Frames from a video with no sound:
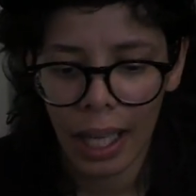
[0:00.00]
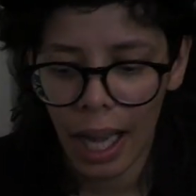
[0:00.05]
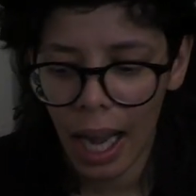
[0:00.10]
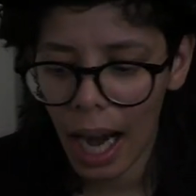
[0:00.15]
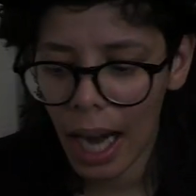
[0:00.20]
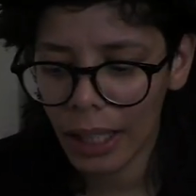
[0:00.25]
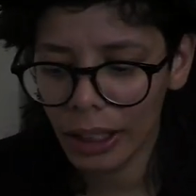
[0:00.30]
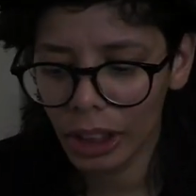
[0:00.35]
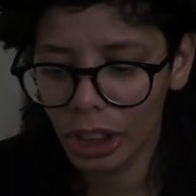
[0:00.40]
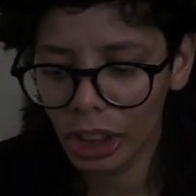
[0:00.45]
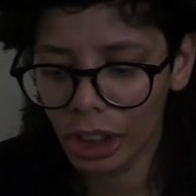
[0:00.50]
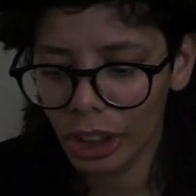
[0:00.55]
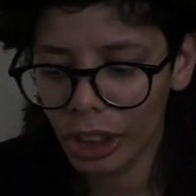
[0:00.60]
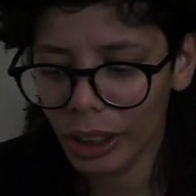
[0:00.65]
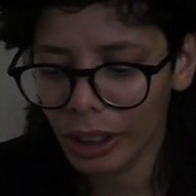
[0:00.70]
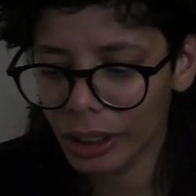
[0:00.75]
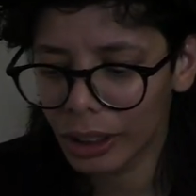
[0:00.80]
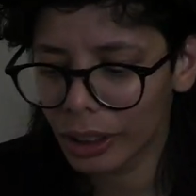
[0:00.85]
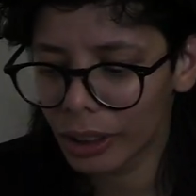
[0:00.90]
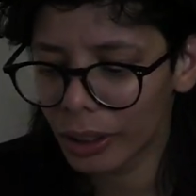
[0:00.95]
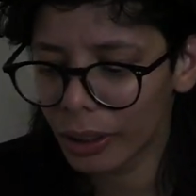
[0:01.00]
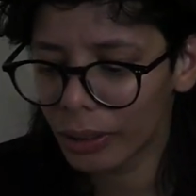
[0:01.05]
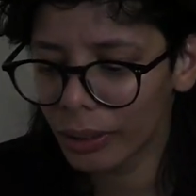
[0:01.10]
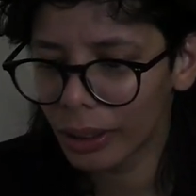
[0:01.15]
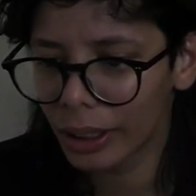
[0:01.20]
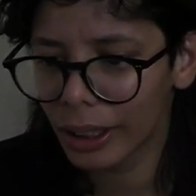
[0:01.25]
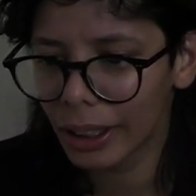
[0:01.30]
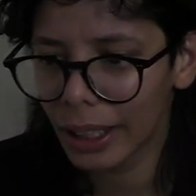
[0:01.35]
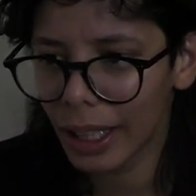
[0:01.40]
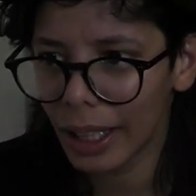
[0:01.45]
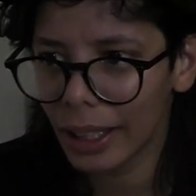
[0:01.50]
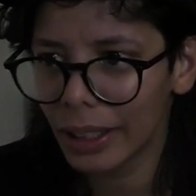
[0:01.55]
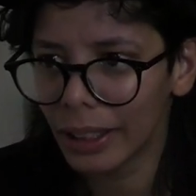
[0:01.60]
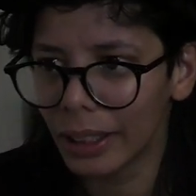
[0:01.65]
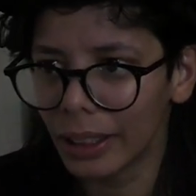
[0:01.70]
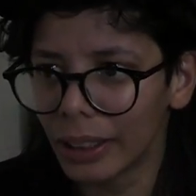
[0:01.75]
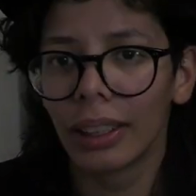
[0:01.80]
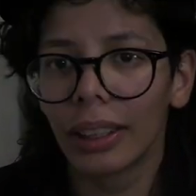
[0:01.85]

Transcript: I just don't get it.